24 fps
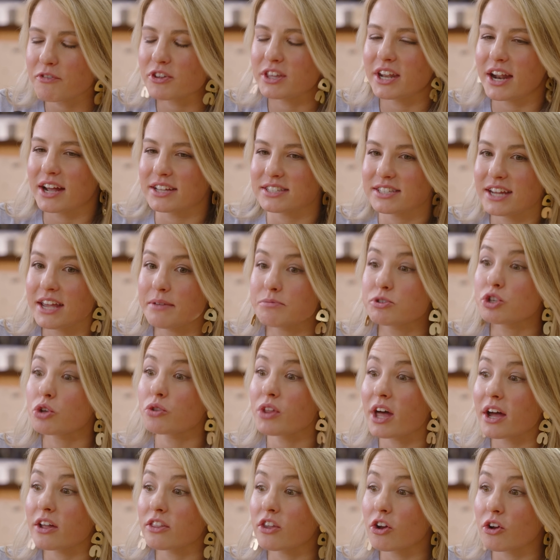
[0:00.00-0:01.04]
for the next game. So
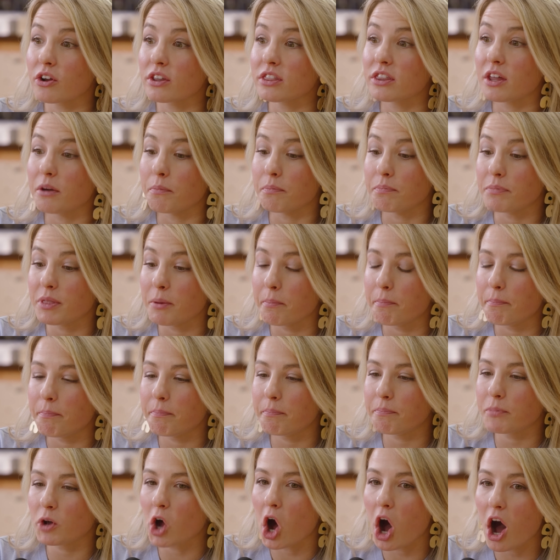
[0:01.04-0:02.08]
that the the
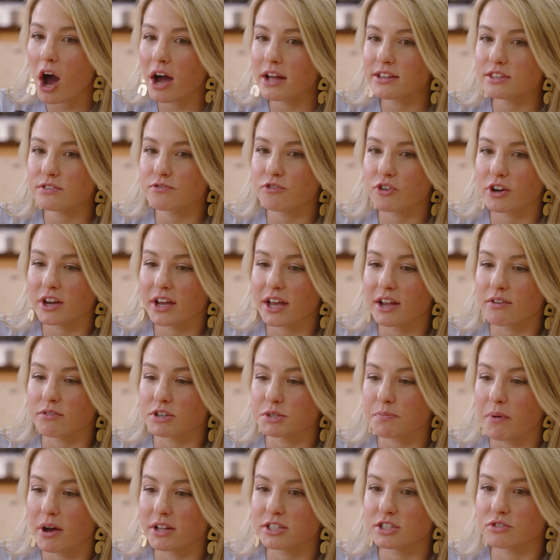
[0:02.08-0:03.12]
cons for it in
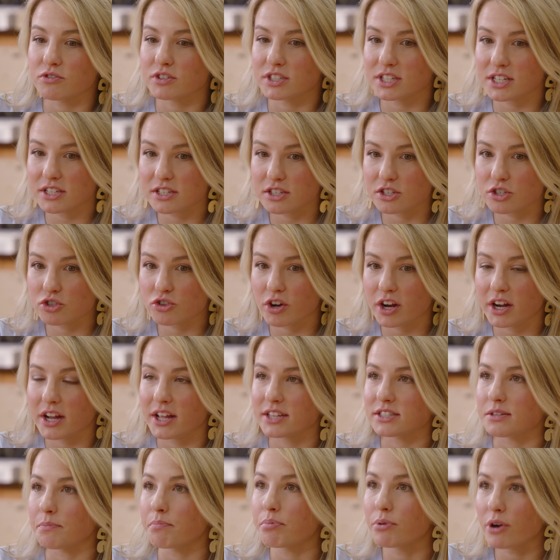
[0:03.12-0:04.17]
response to resistance training
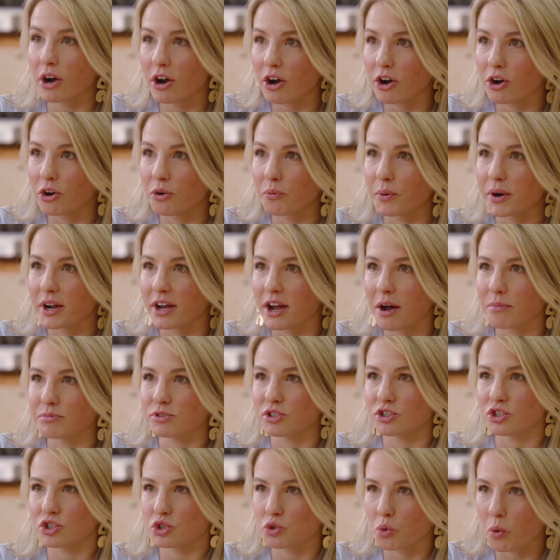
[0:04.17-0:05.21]
as a pro when it comes
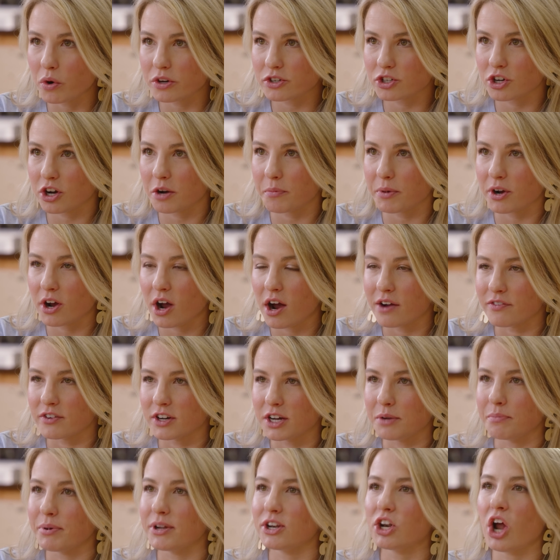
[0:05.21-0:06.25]
to short-term
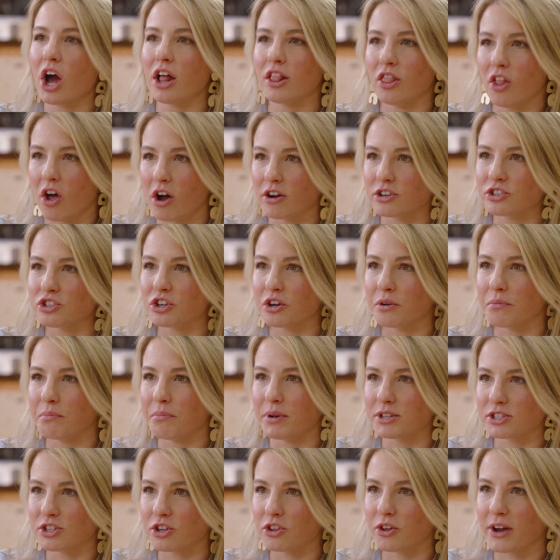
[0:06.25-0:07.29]
recovery, but not long-term
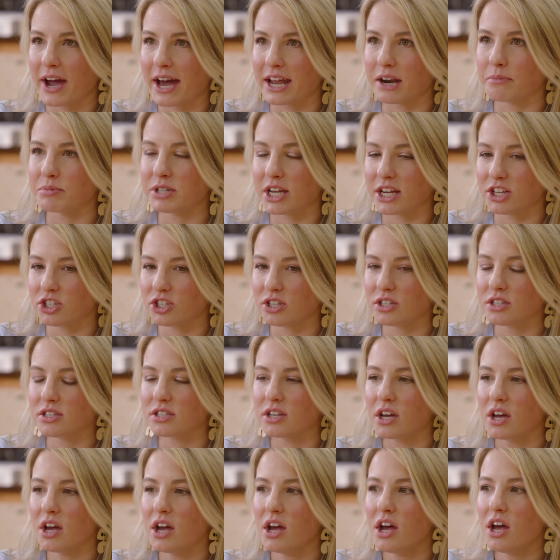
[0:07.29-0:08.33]
muscular adaptations.
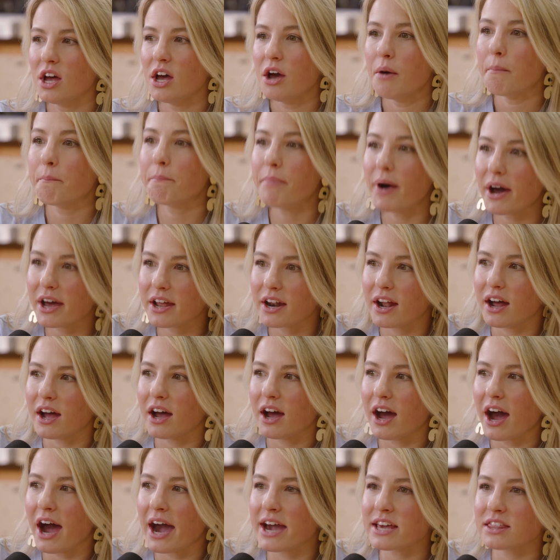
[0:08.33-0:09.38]
But
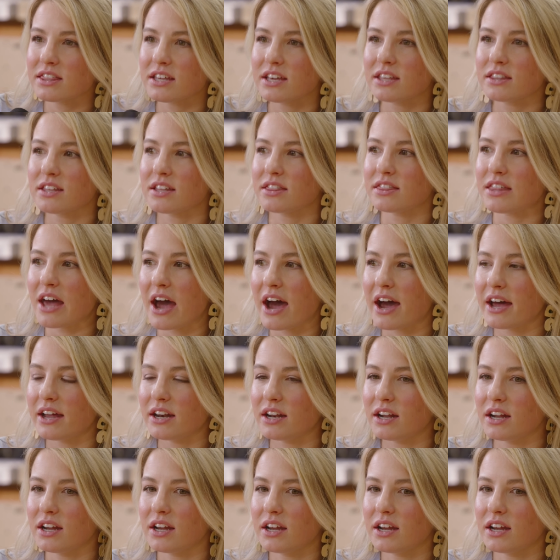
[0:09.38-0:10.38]
I think that that